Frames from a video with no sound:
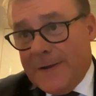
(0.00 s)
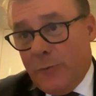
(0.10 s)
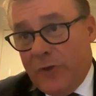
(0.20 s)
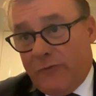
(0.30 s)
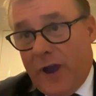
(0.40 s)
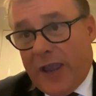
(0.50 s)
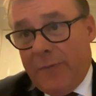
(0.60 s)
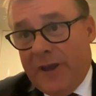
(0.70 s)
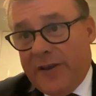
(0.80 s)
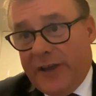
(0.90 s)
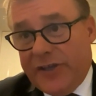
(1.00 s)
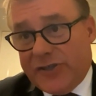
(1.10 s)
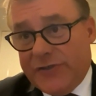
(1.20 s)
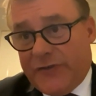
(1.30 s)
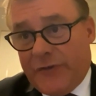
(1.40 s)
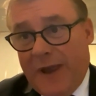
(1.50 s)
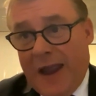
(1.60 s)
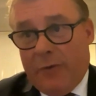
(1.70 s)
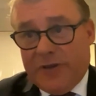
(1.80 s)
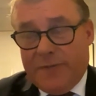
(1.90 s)
with recommendations from
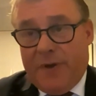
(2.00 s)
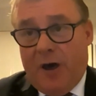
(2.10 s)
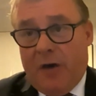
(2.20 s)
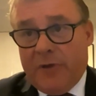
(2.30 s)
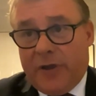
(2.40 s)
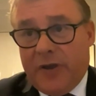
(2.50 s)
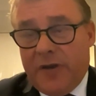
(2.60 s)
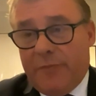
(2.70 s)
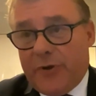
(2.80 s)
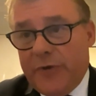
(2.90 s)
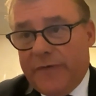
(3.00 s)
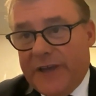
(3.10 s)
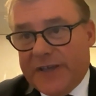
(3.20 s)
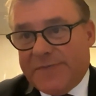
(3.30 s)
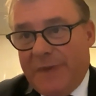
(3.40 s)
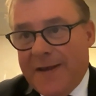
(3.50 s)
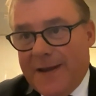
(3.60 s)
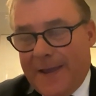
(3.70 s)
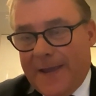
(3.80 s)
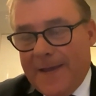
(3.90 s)
how a department can improve their
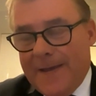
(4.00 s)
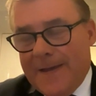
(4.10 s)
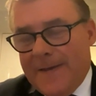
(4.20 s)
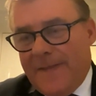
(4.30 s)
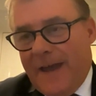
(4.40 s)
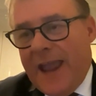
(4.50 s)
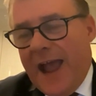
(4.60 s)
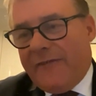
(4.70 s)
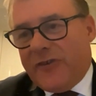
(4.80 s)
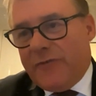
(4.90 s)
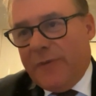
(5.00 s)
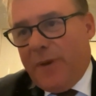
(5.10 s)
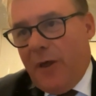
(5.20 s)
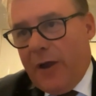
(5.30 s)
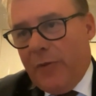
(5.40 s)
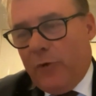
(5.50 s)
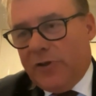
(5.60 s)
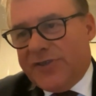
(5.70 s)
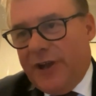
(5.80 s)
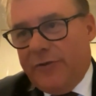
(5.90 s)
spending, they have to reply in
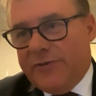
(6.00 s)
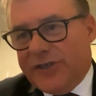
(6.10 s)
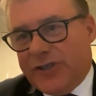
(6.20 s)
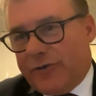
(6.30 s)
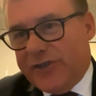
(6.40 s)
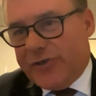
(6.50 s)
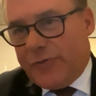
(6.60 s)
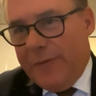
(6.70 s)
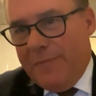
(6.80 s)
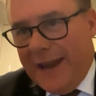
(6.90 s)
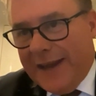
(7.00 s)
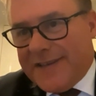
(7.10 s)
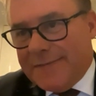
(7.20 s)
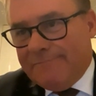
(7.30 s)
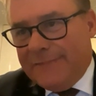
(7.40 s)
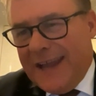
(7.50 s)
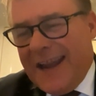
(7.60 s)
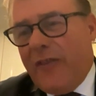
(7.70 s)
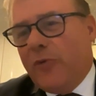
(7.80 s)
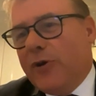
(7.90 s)
what's known as a Treasury minute. In
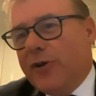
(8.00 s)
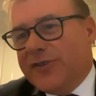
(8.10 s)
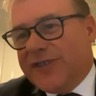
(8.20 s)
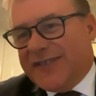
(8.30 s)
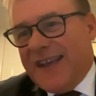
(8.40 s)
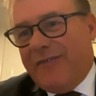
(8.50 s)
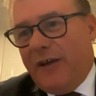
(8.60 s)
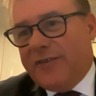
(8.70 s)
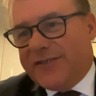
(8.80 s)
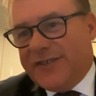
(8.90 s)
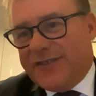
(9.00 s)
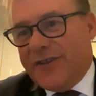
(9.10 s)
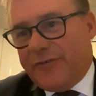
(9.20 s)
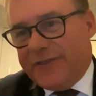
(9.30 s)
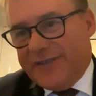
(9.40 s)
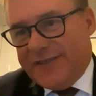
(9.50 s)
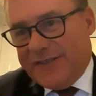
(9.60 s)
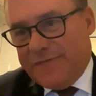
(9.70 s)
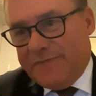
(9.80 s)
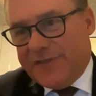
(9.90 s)
other words, it's their answer to the
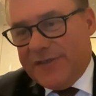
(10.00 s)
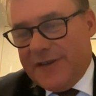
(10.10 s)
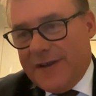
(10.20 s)
criticisms.